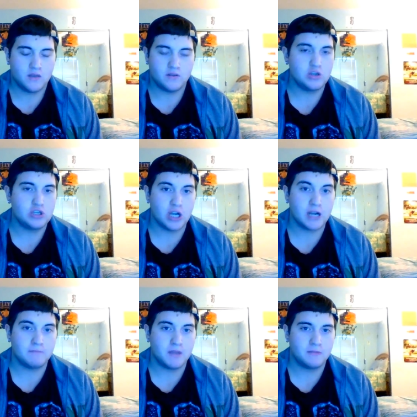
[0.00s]
This
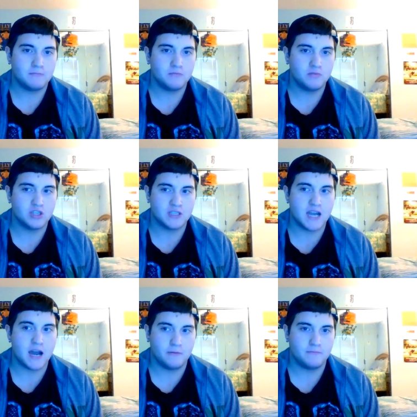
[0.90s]
shocked me just
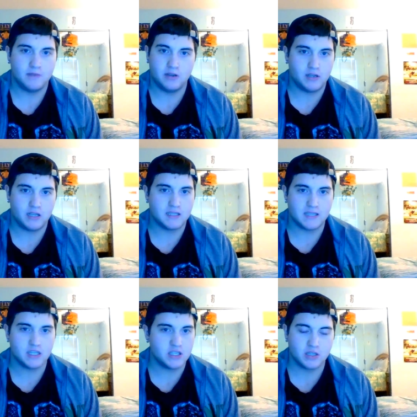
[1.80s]
now, literally, because
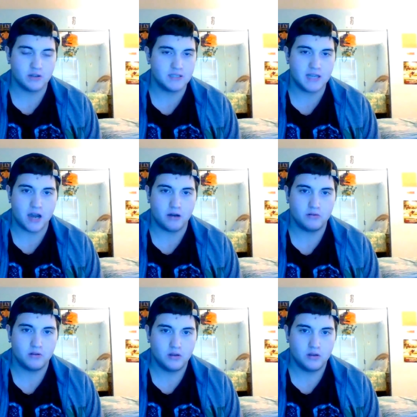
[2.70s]
I just saw this now.